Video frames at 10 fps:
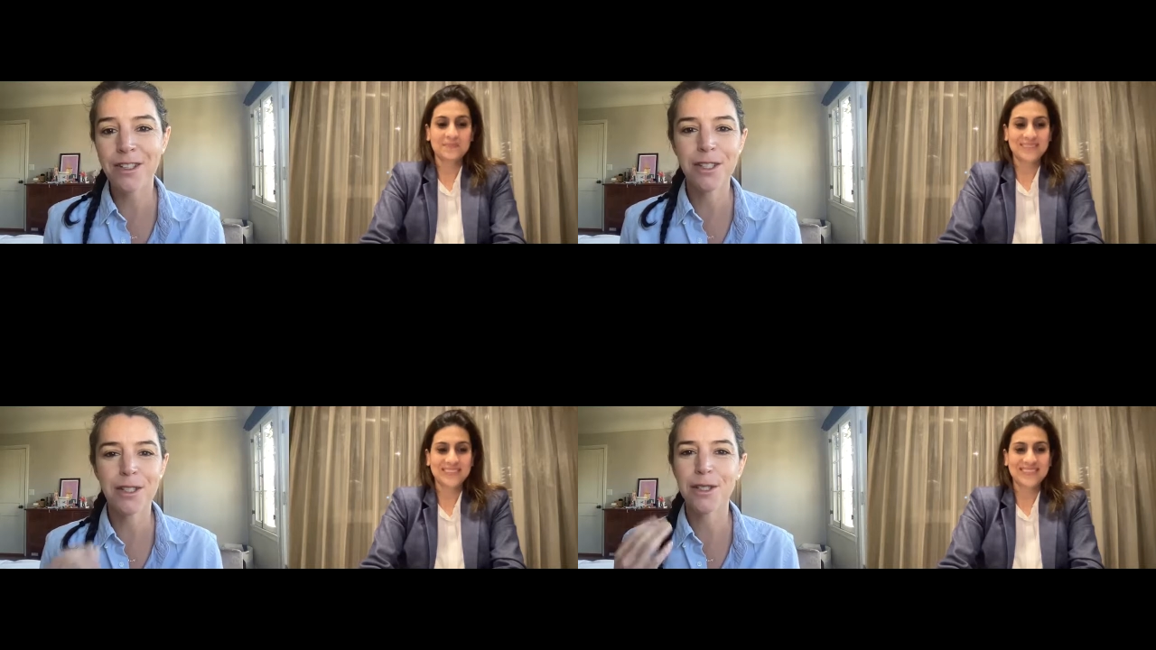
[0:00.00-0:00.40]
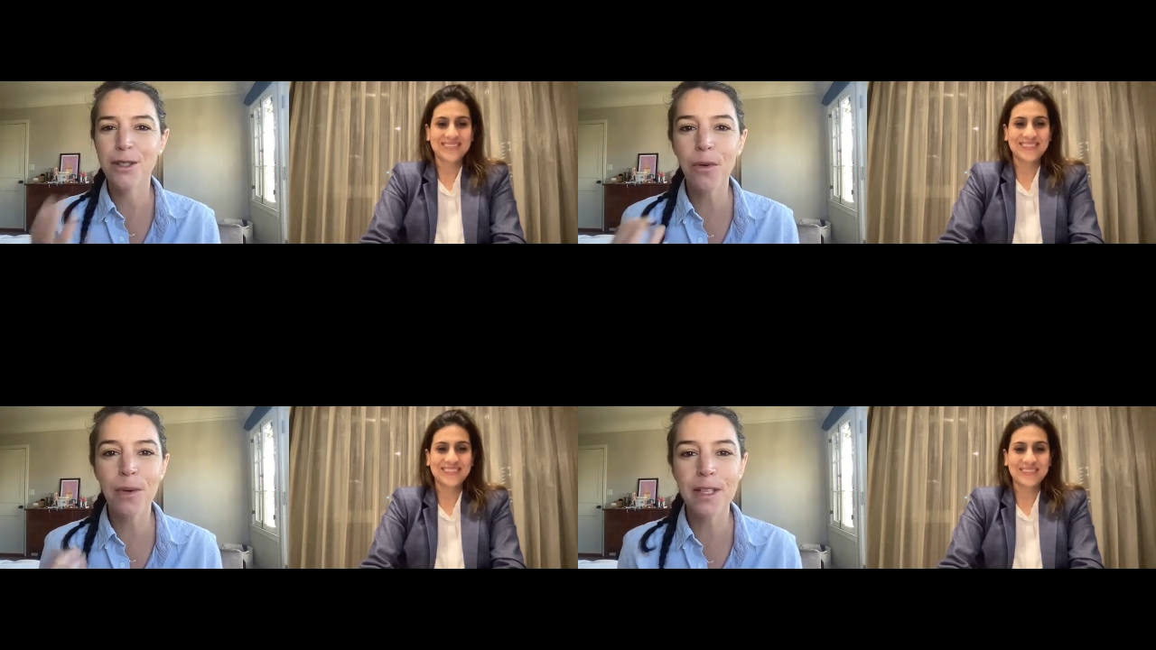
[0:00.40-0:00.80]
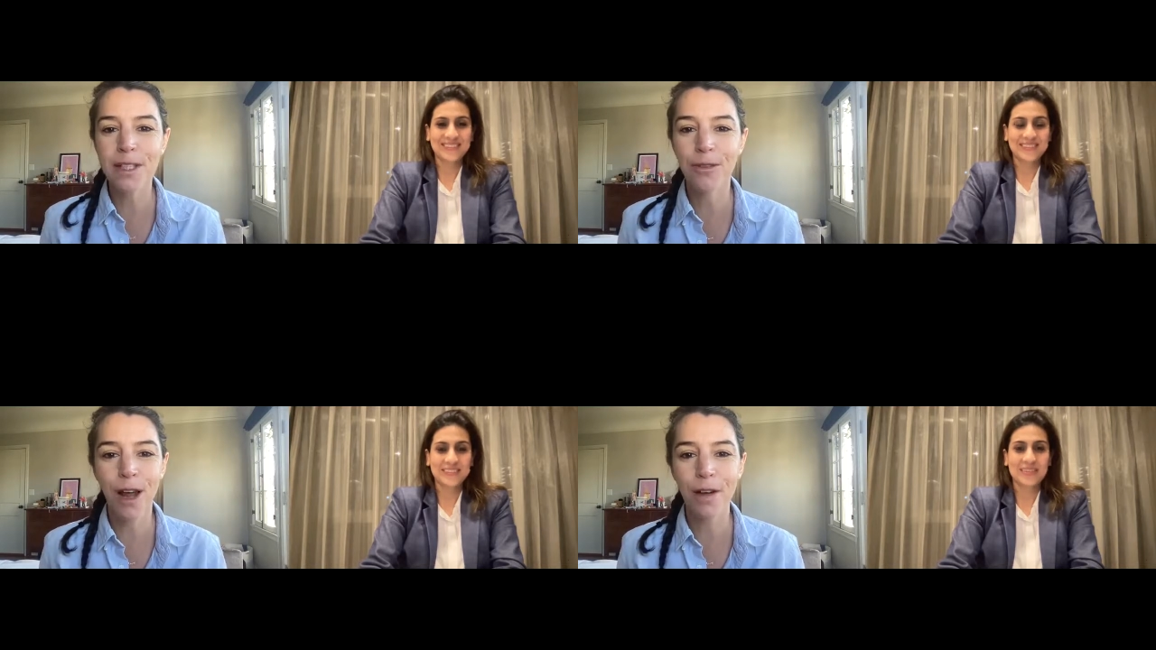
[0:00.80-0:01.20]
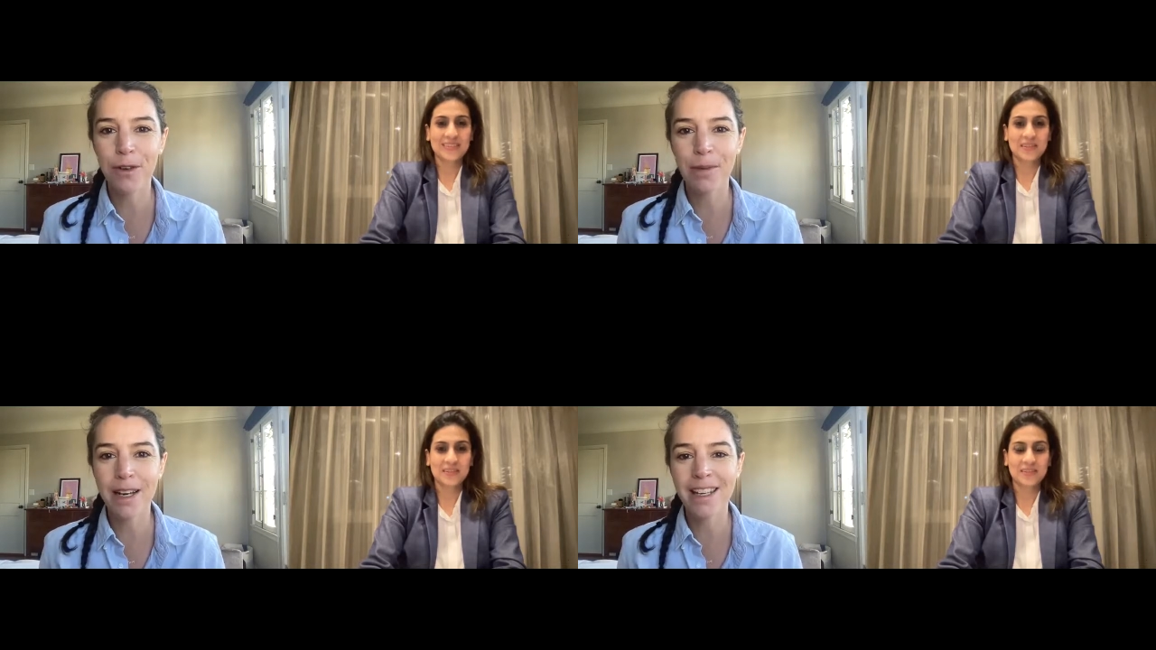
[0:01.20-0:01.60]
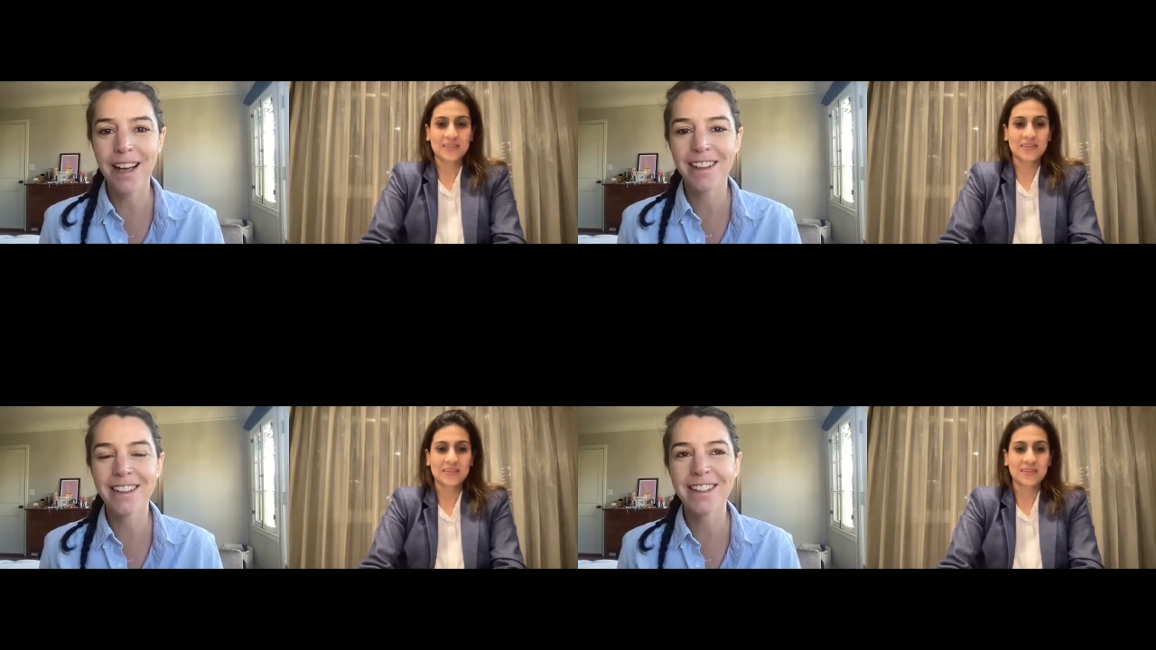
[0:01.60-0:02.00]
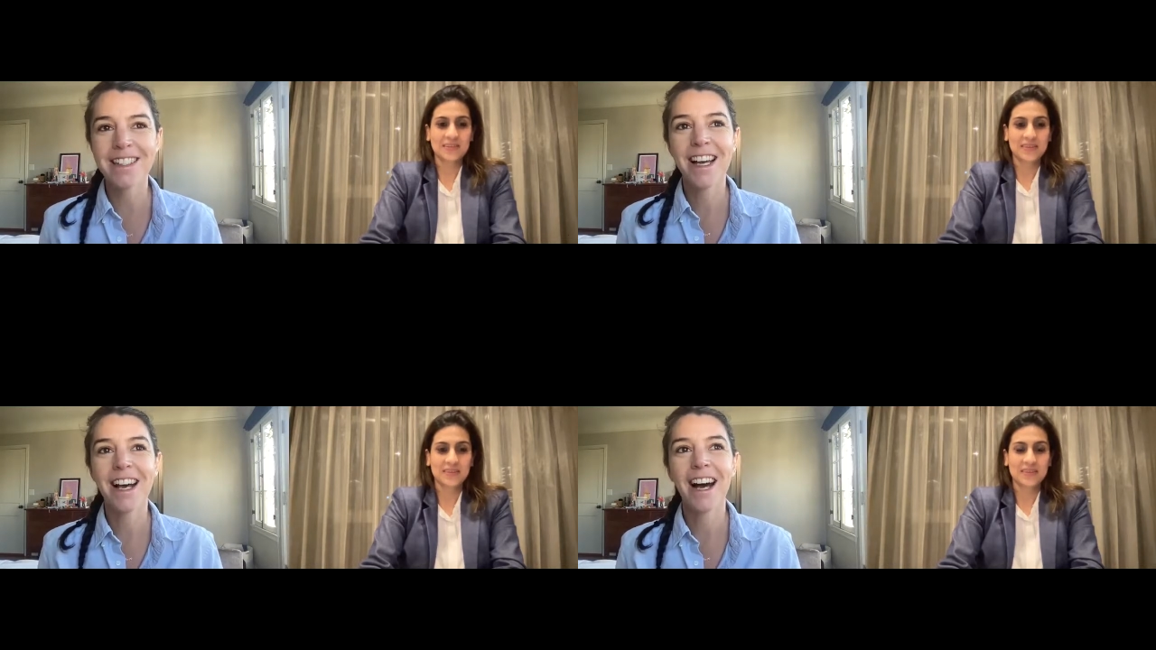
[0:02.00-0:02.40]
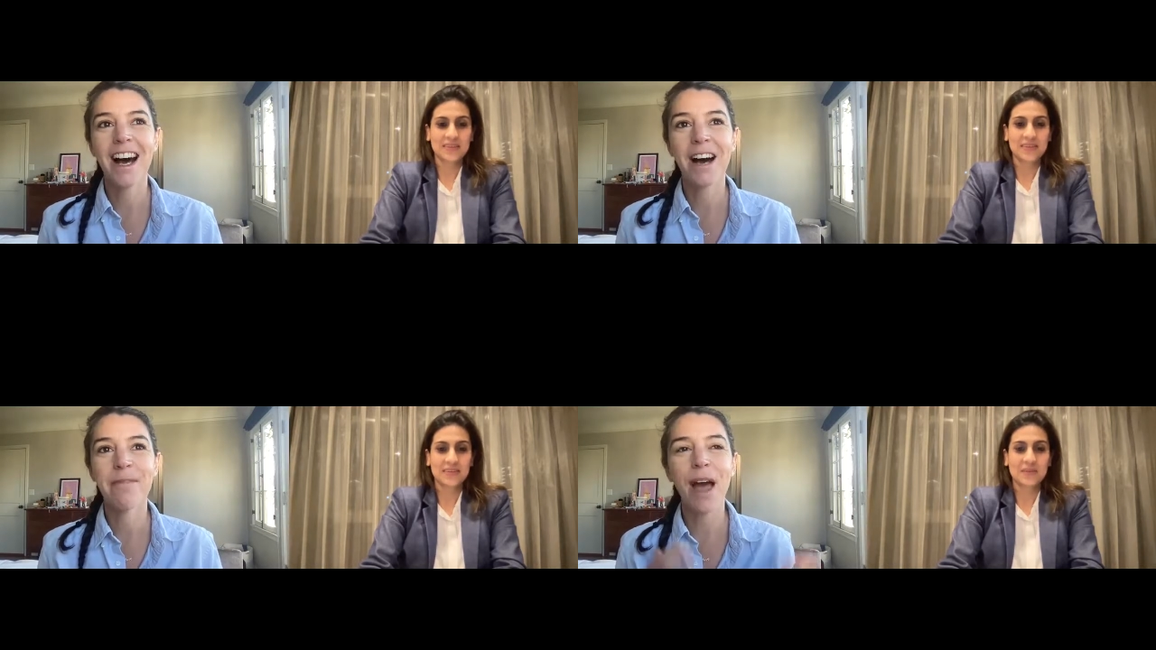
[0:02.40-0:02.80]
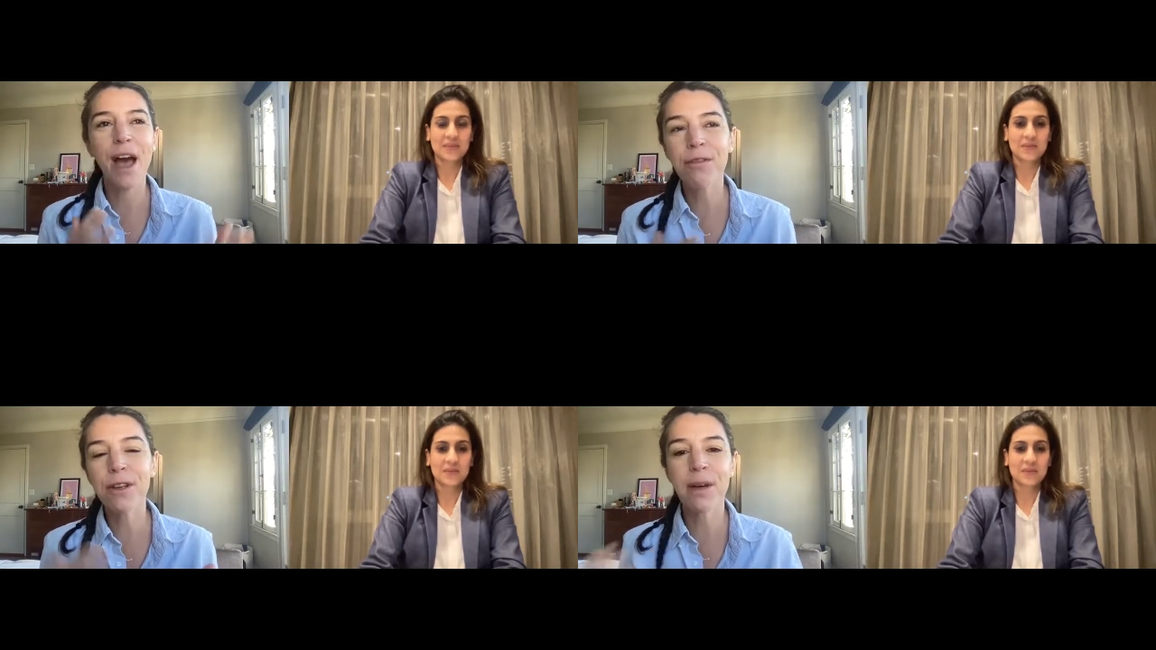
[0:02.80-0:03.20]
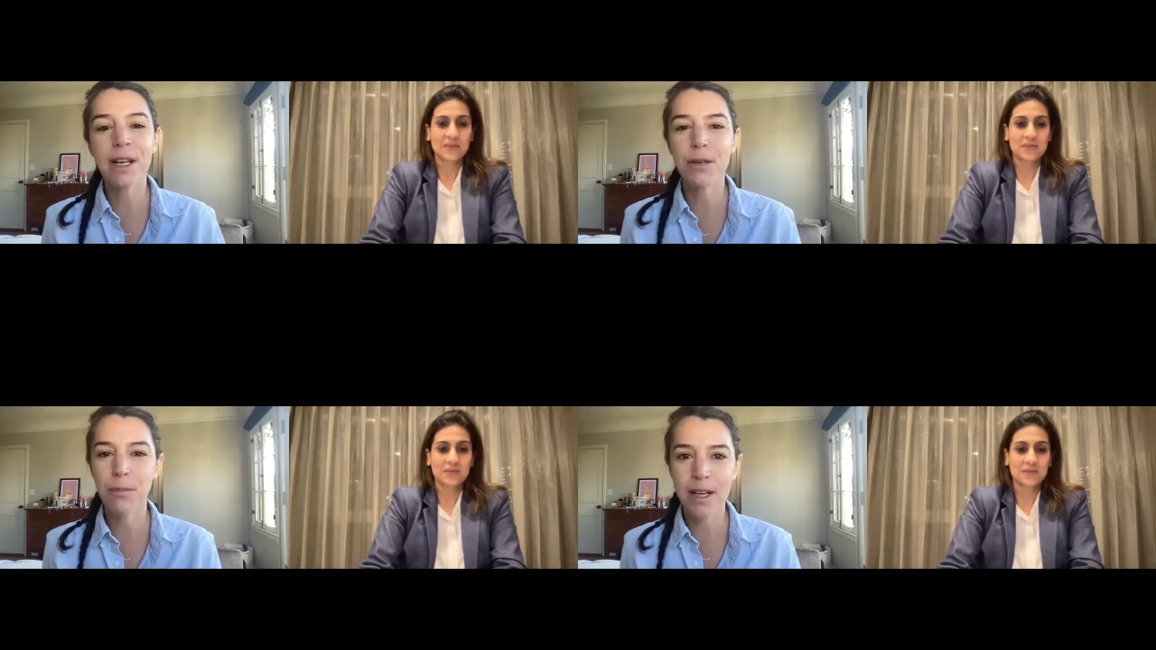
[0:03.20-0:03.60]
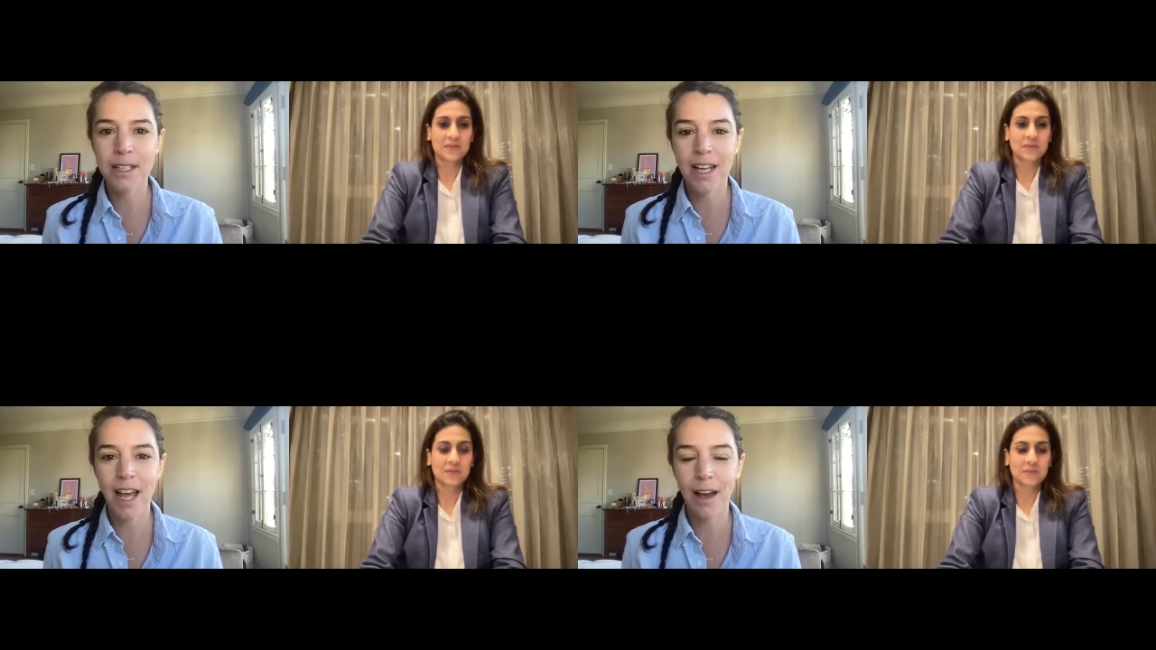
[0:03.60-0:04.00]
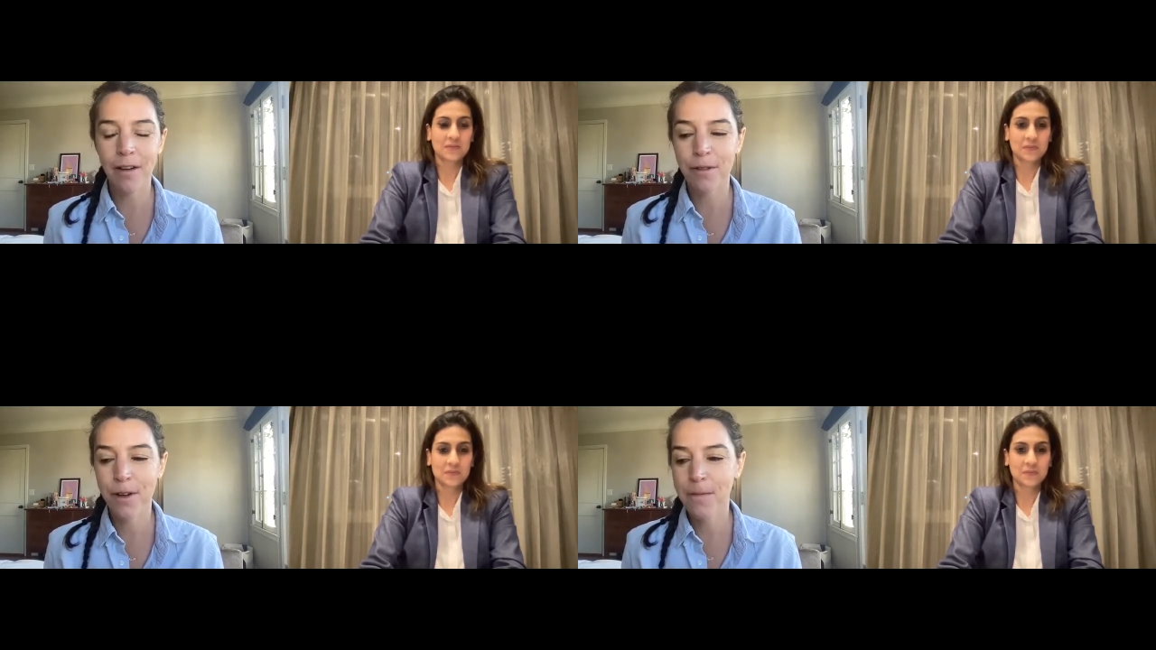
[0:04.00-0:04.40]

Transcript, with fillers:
Speaker 1: this is so easy for everybody else. Everybody must have,